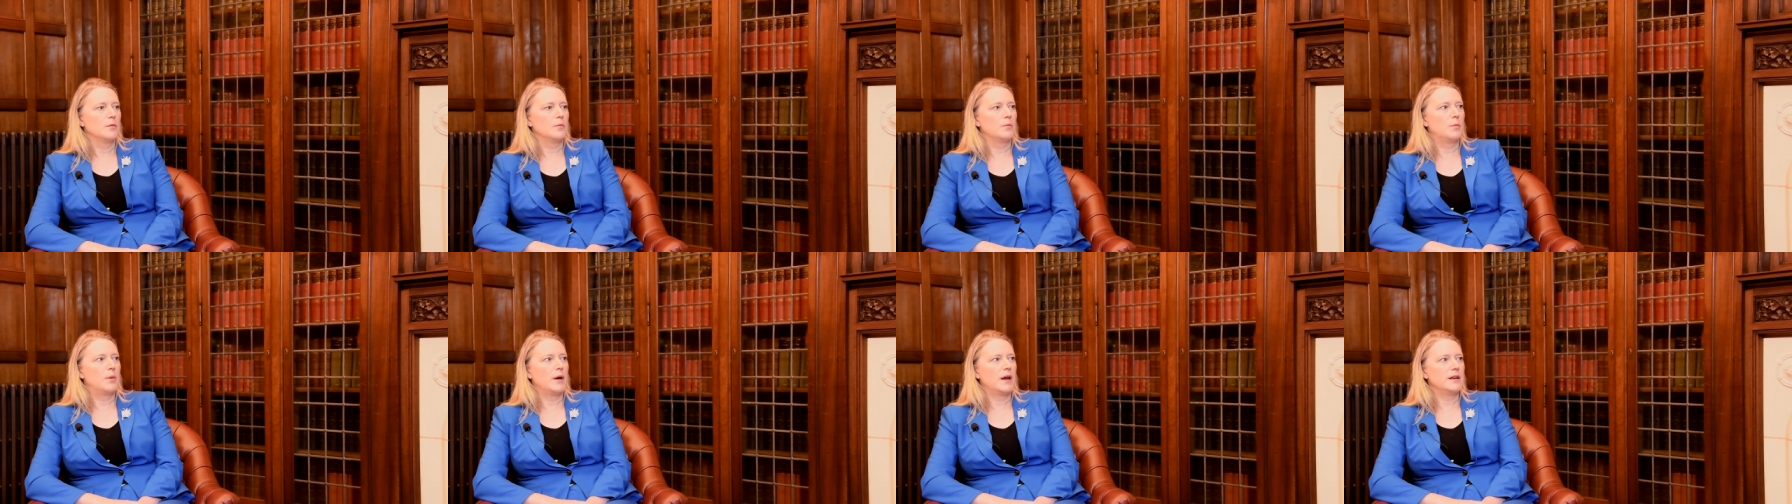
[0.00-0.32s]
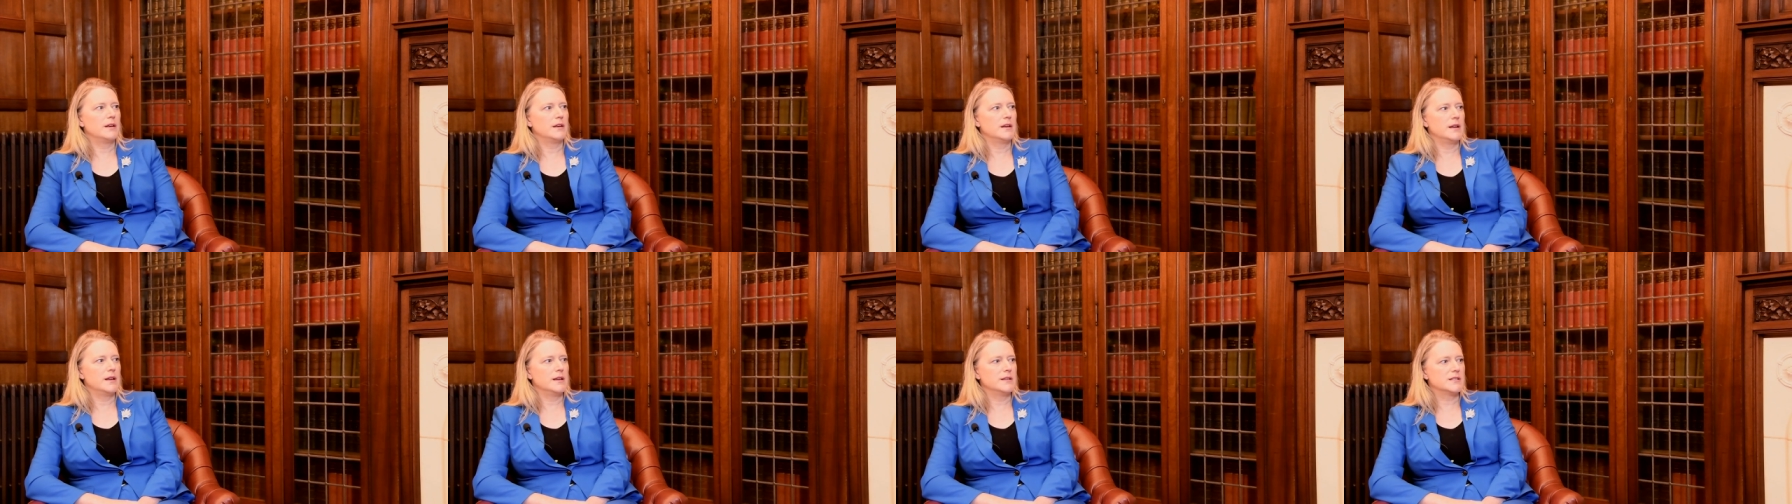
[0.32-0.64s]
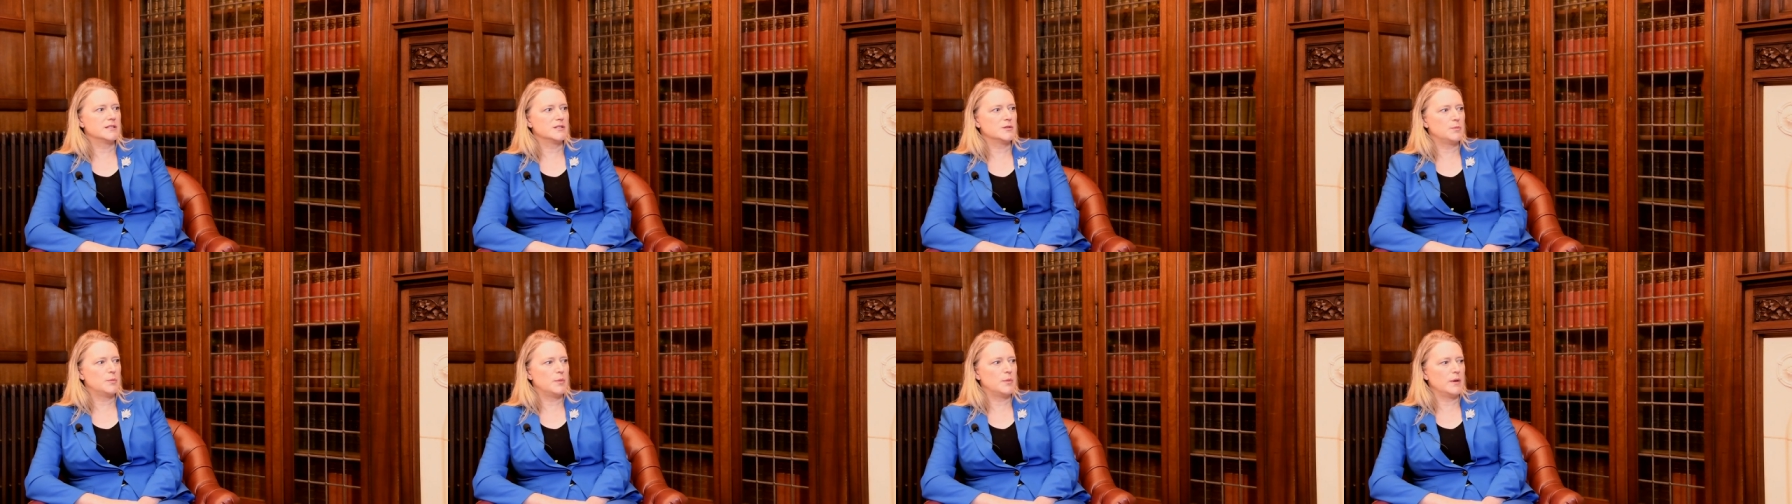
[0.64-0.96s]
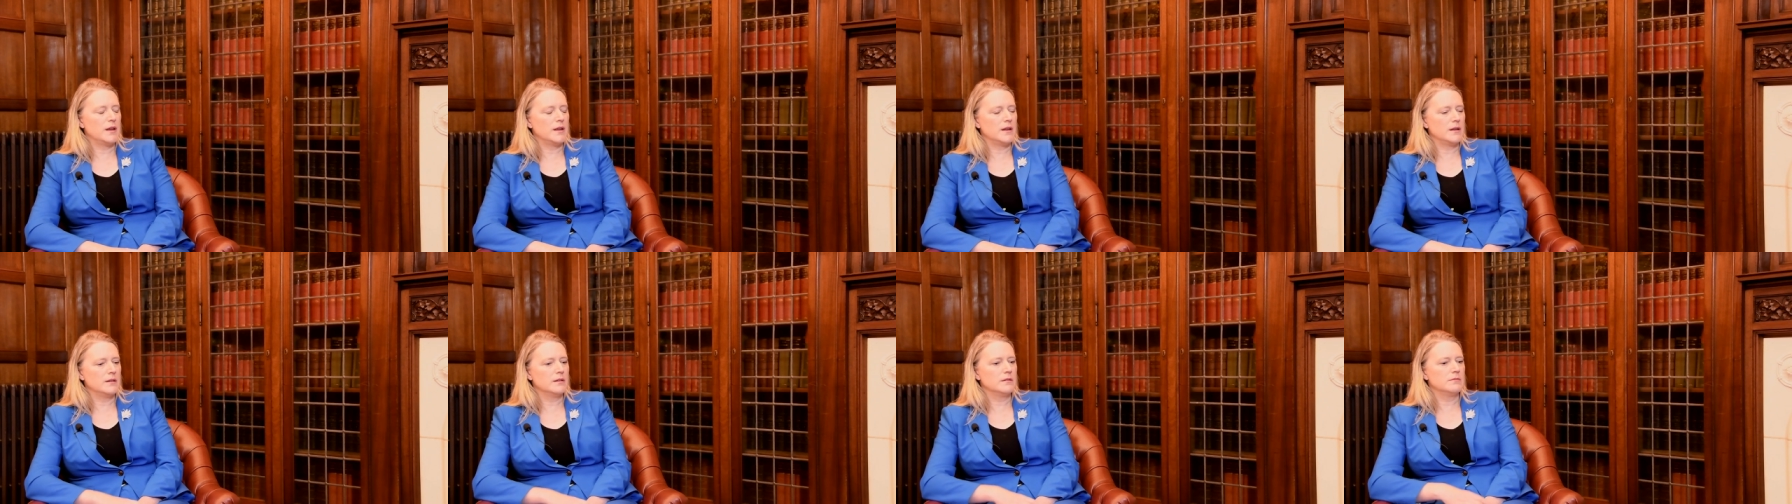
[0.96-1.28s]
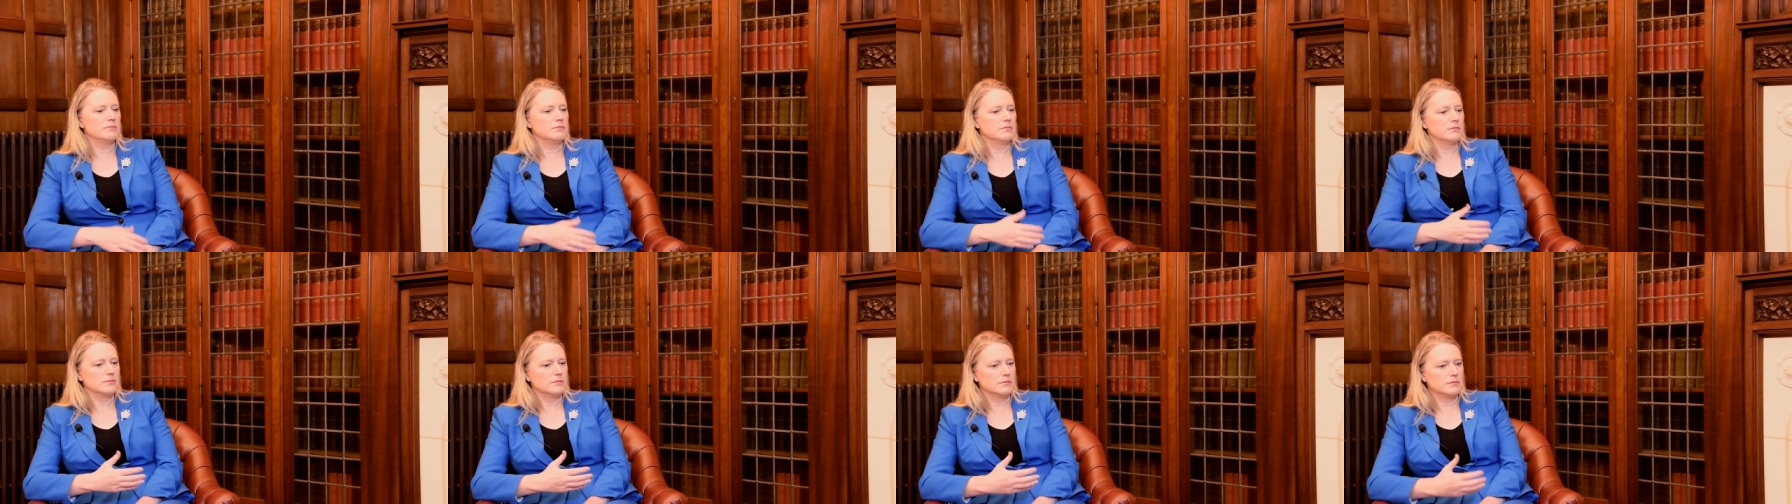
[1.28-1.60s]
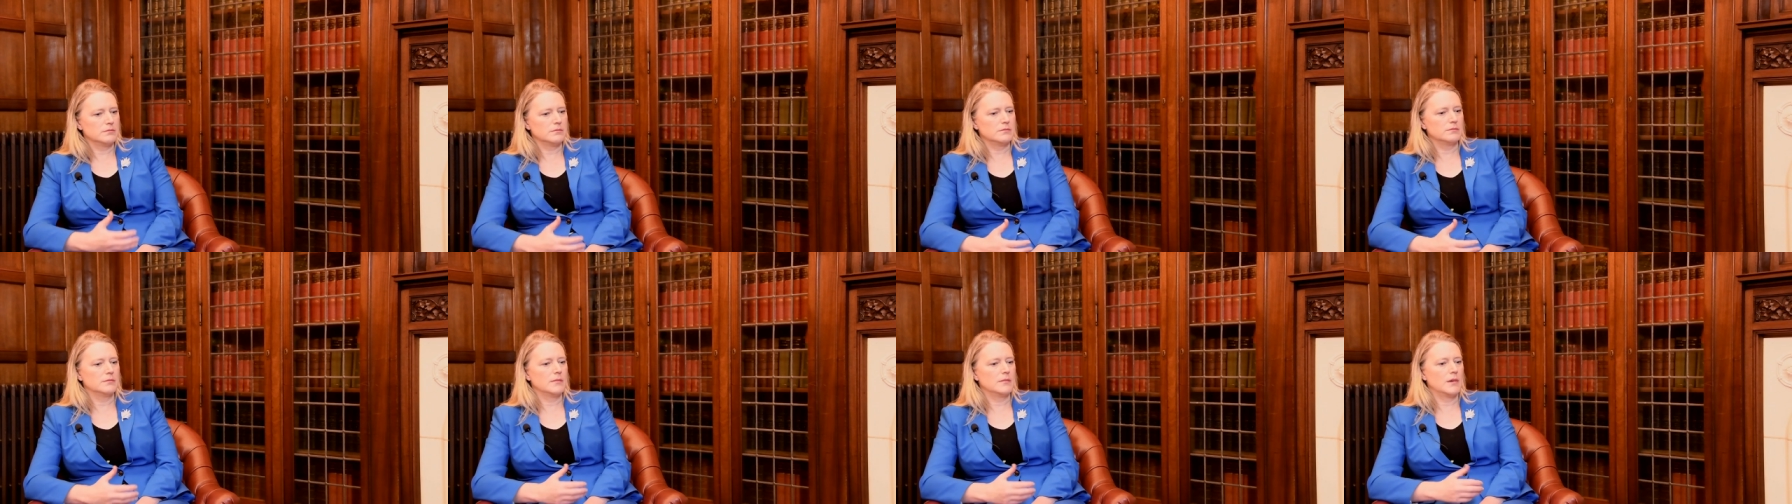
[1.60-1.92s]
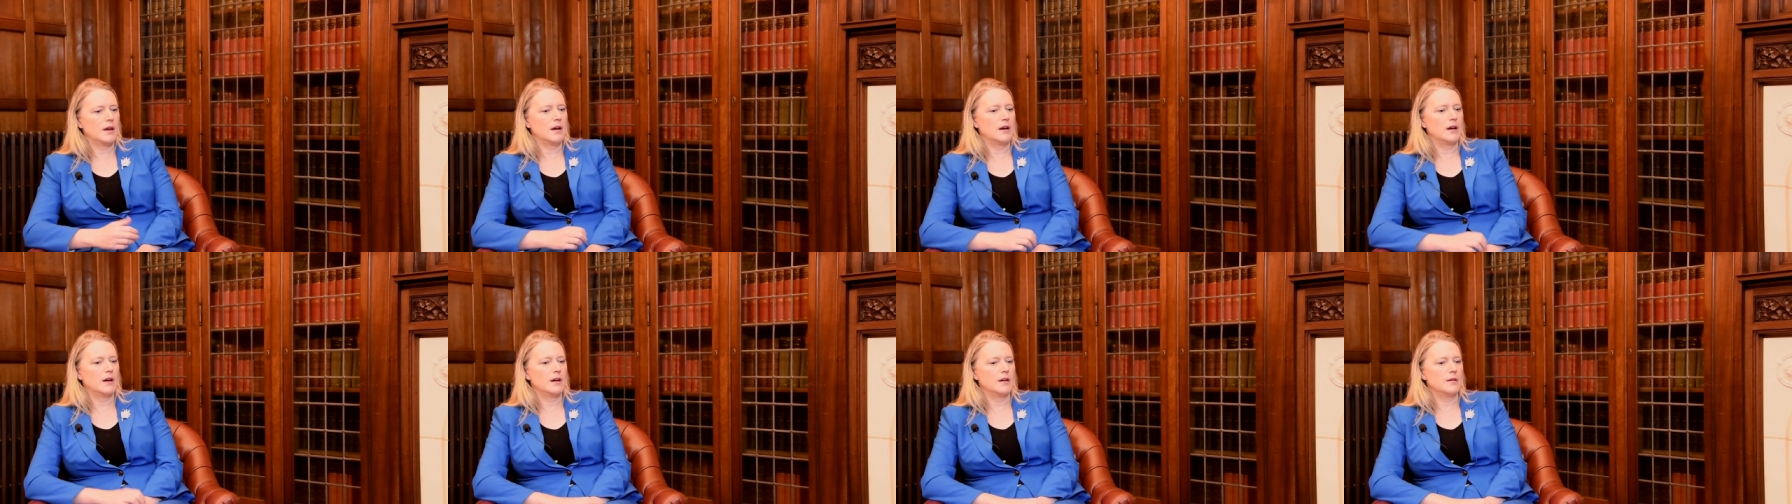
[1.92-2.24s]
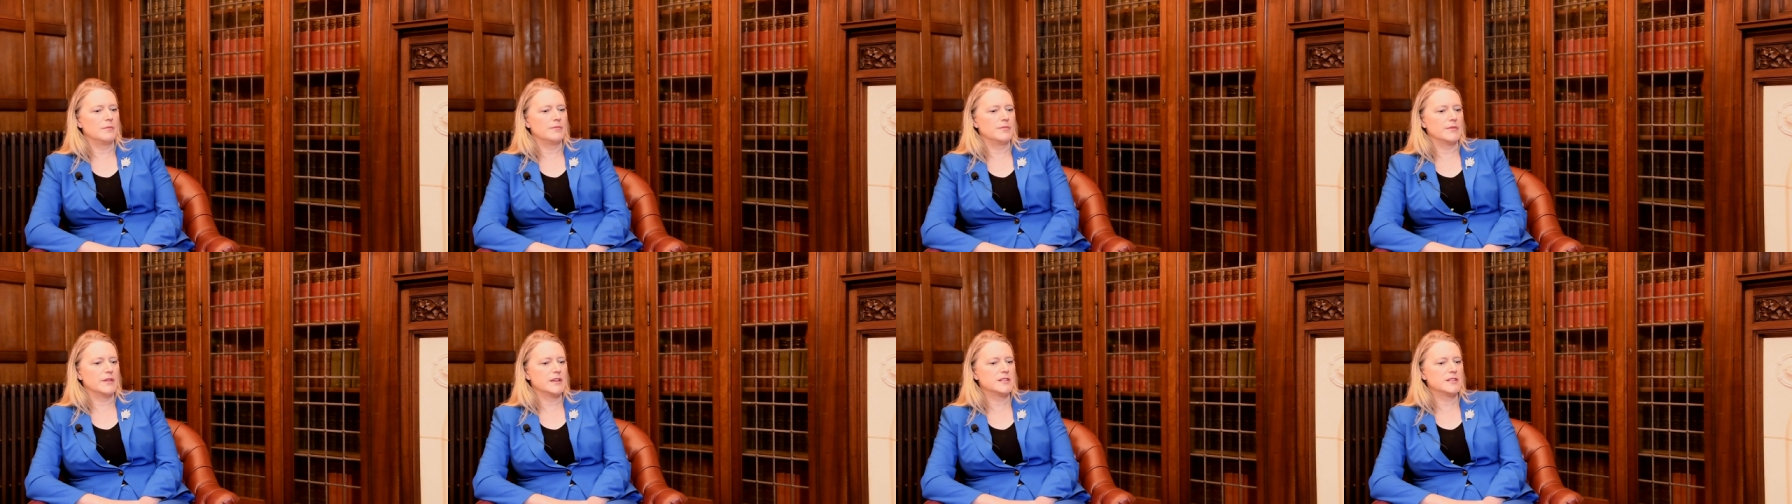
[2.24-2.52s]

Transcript: but it's been um,